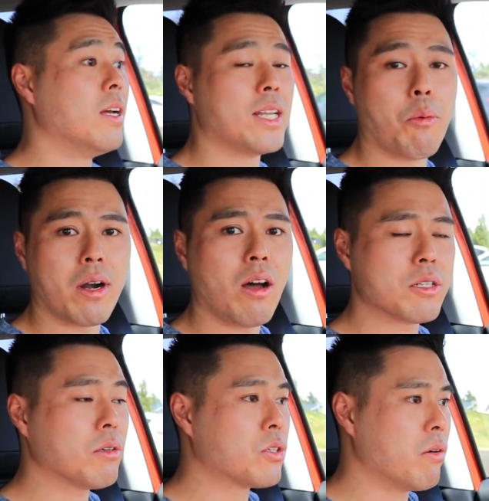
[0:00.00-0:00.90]
Now, what I
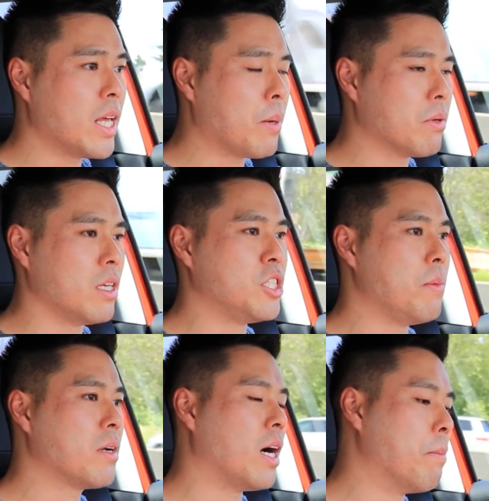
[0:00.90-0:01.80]
also don't like about the
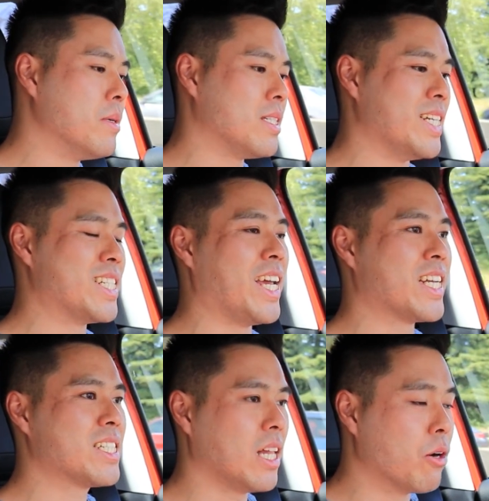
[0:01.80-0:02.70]
Jeep Compass is the
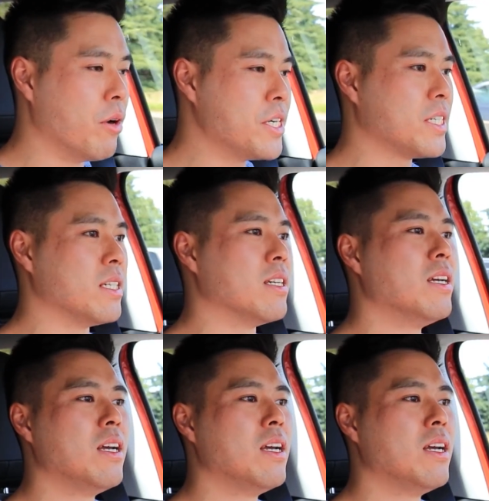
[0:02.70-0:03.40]
acceleration.